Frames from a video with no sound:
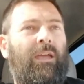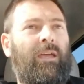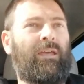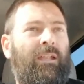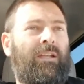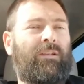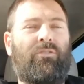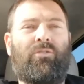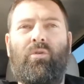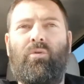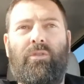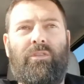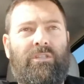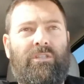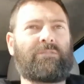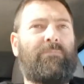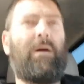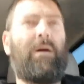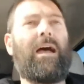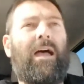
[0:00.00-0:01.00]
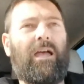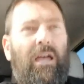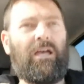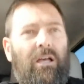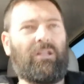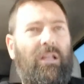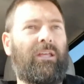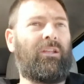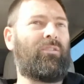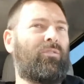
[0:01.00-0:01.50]
And I do it with a
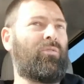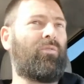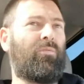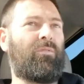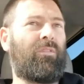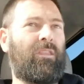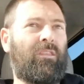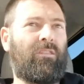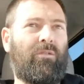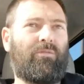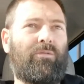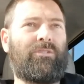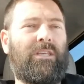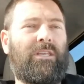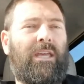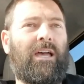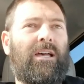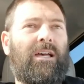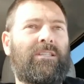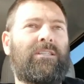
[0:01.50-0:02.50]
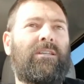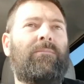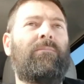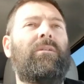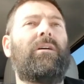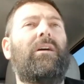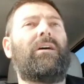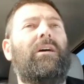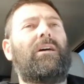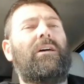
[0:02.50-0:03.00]
smile and do it with
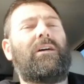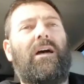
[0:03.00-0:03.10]
enthusiasm.